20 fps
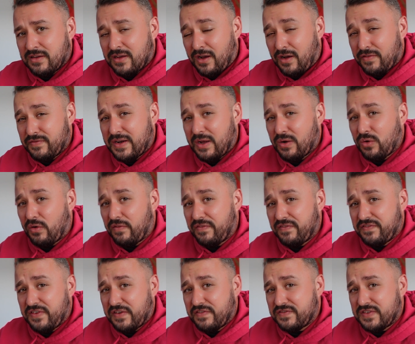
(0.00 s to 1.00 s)
I've now got
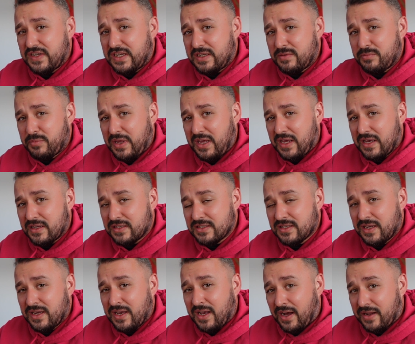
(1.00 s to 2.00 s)
15 beers
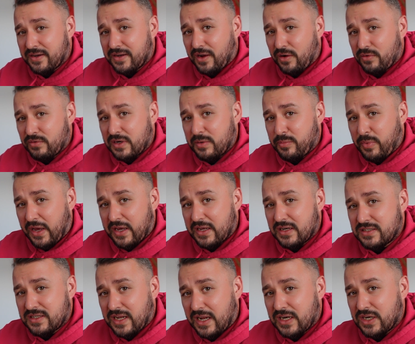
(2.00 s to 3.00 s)
and I only
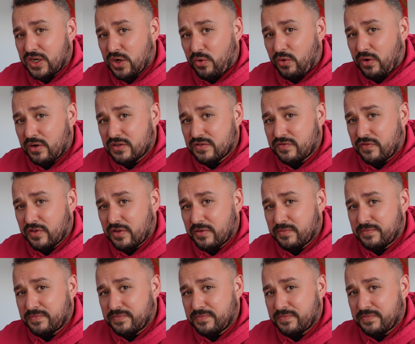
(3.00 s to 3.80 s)
paid €10 for them.